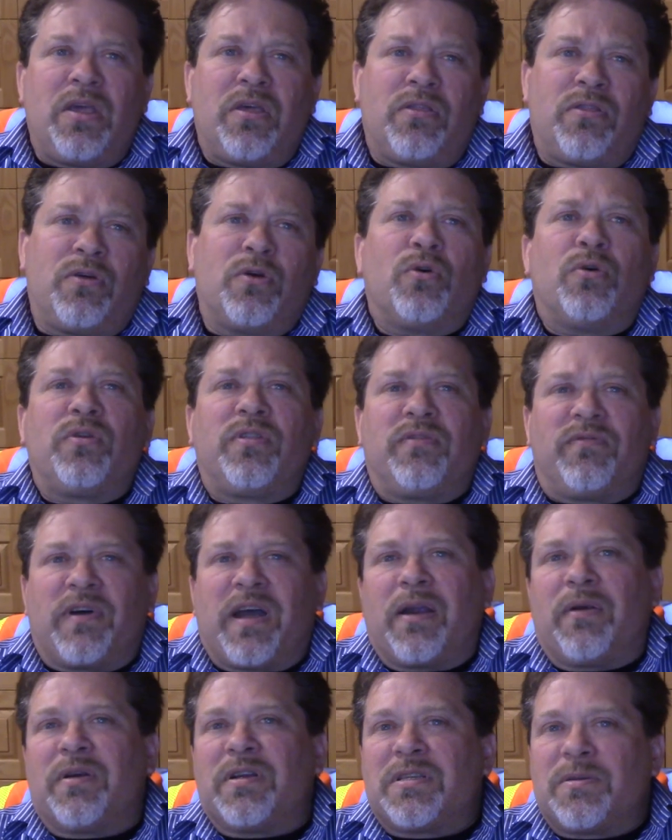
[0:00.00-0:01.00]
Though the
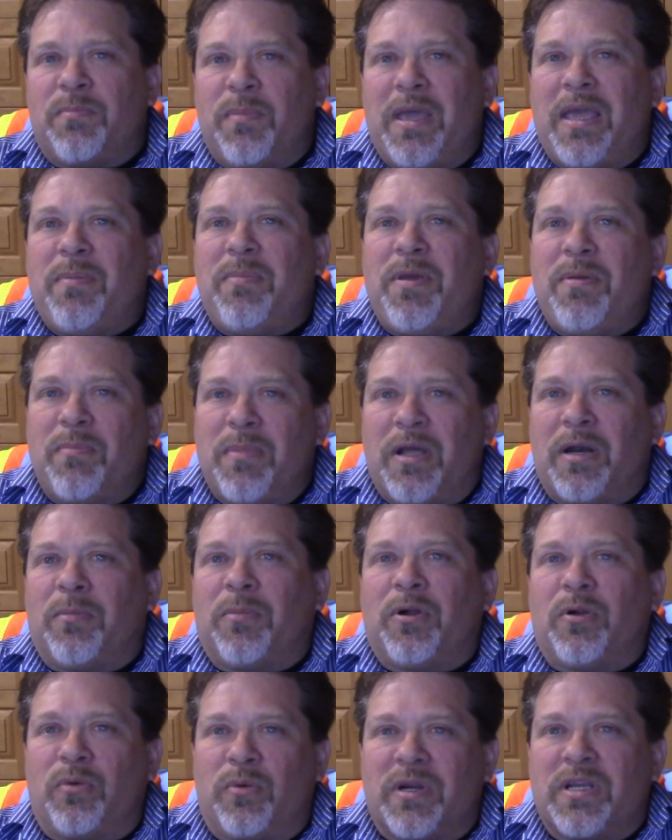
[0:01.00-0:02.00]
virus may be
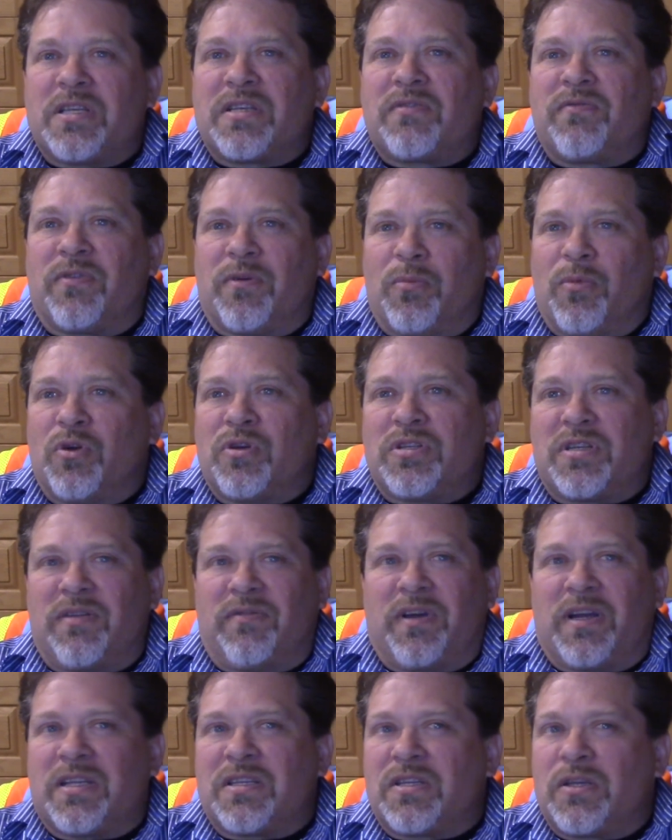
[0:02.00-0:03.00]
minimal risk for most of
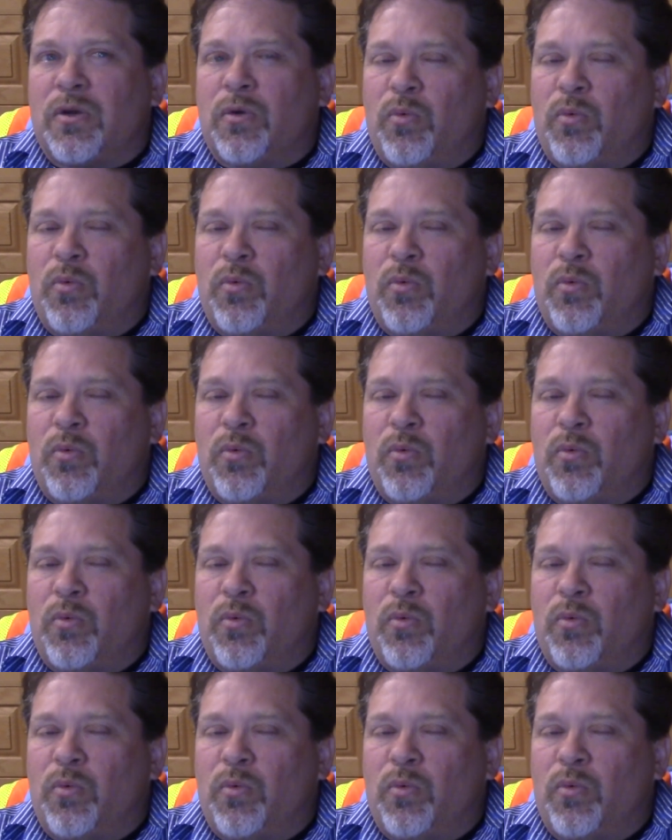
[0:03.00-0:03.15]
us,